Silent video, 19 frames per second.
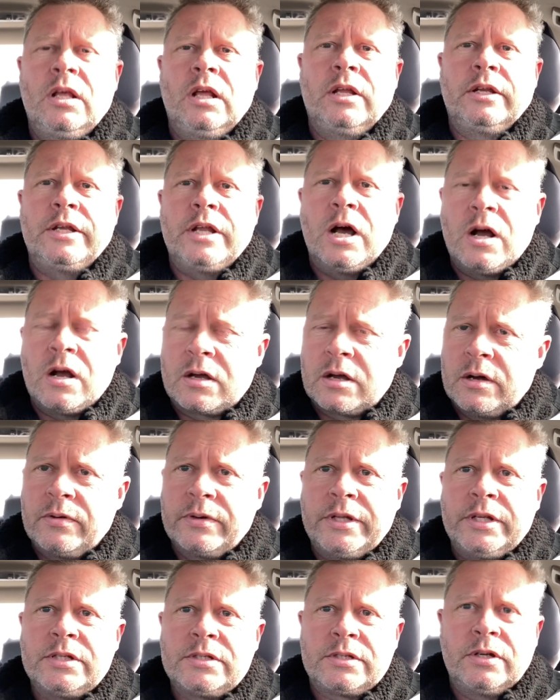Knock on
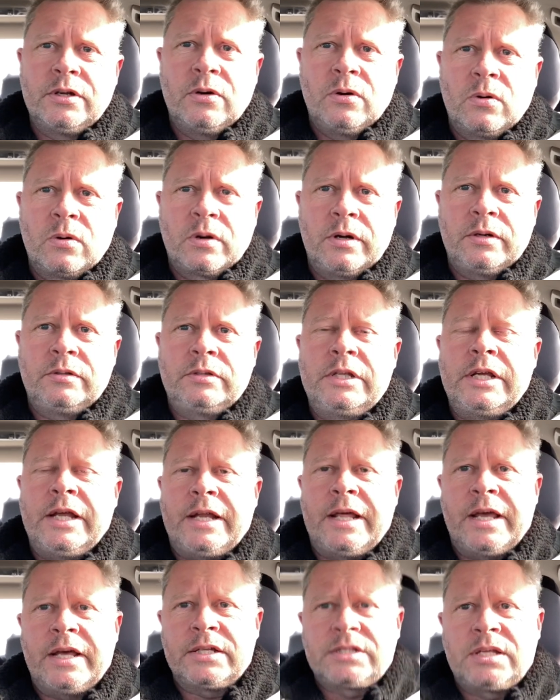his door and
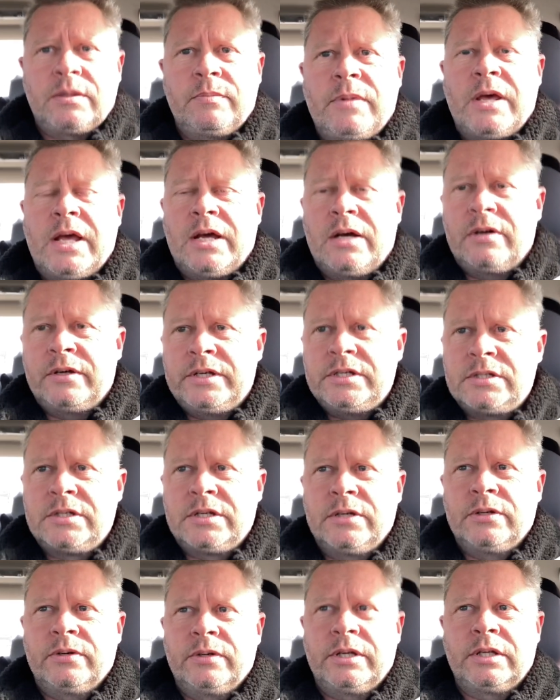ask him how he's
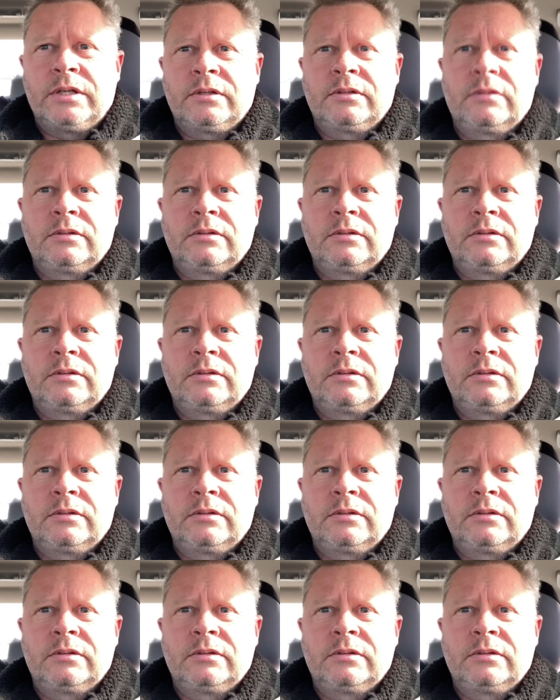doing